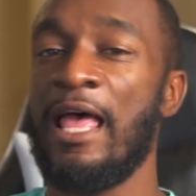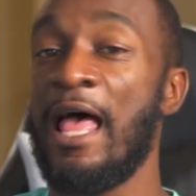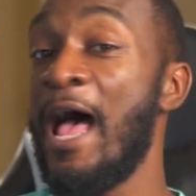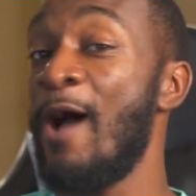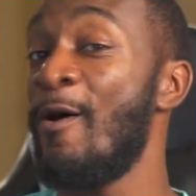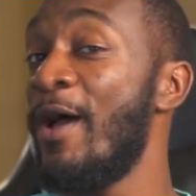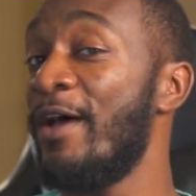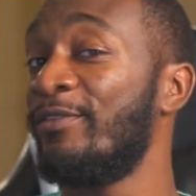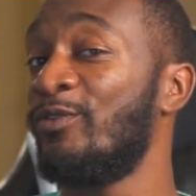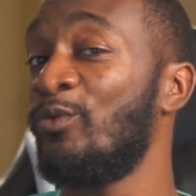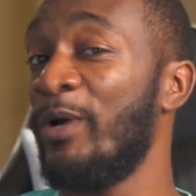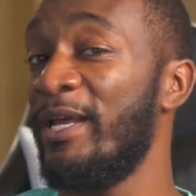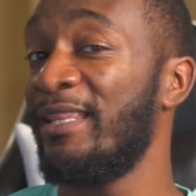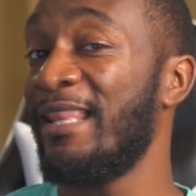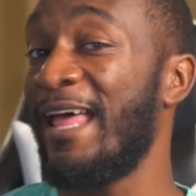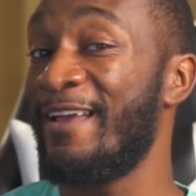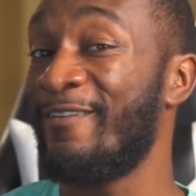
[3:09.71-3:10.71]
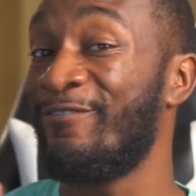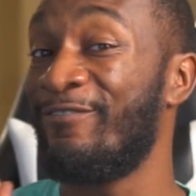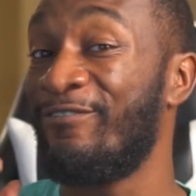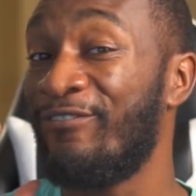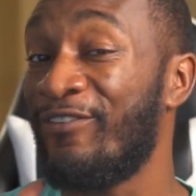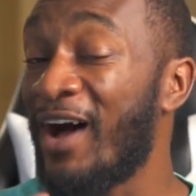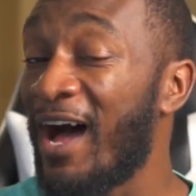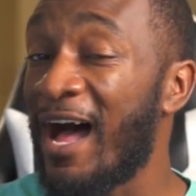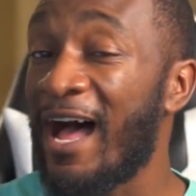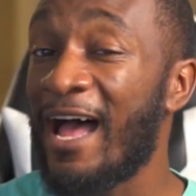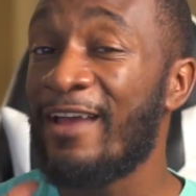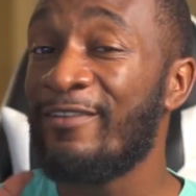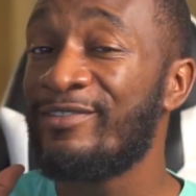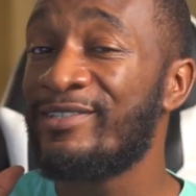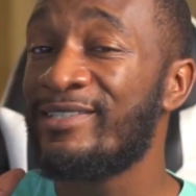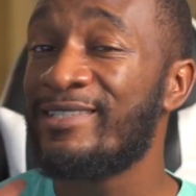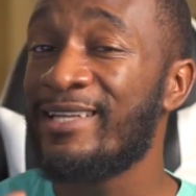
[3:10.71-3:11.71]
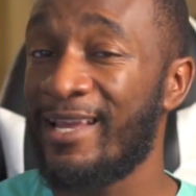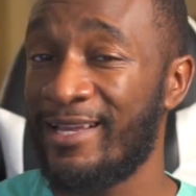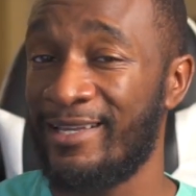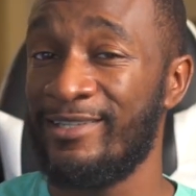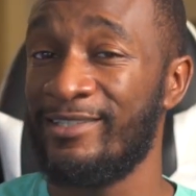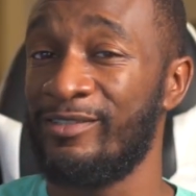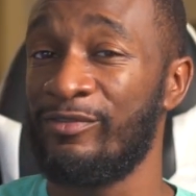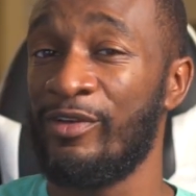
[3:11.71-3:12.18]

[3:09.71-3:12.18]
I would have to wait like 5 seconds,